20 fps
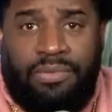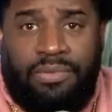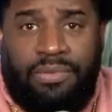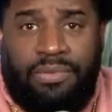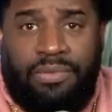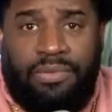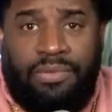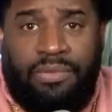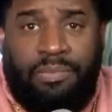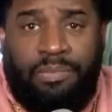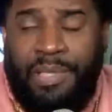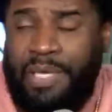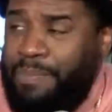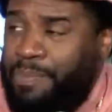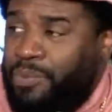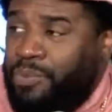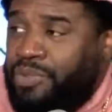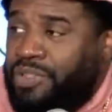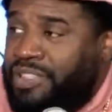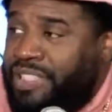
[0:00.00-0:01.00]
Mm.
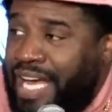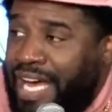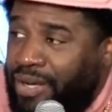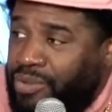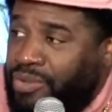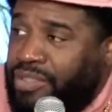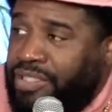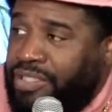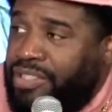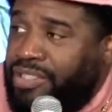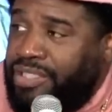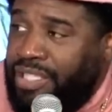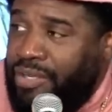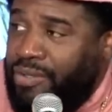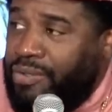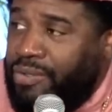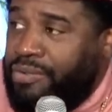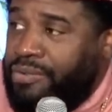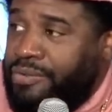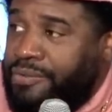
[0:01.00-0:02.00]
People doubt the
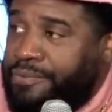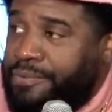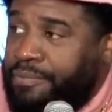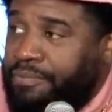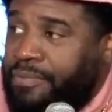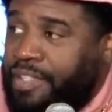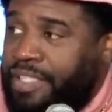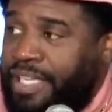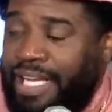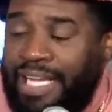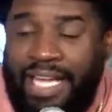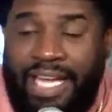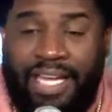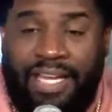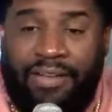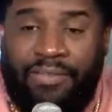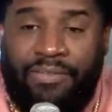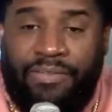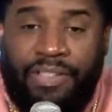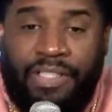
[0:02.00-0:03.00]
show. They
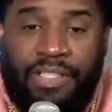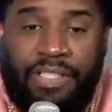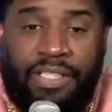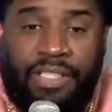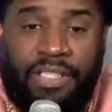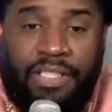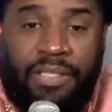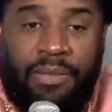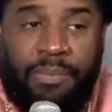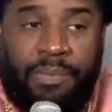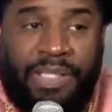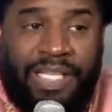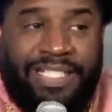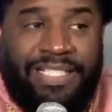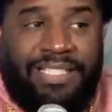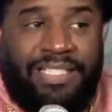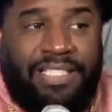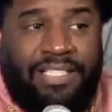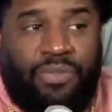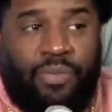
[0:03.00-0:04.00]
have
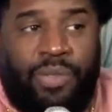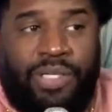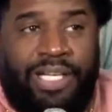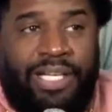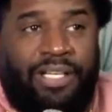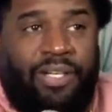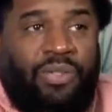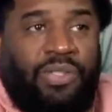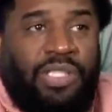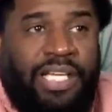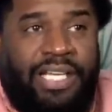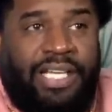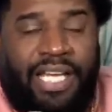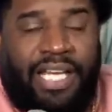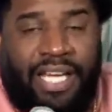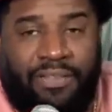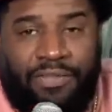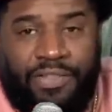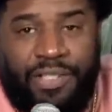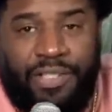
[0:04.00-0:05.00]
places where they don't
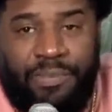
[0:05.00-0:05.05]
let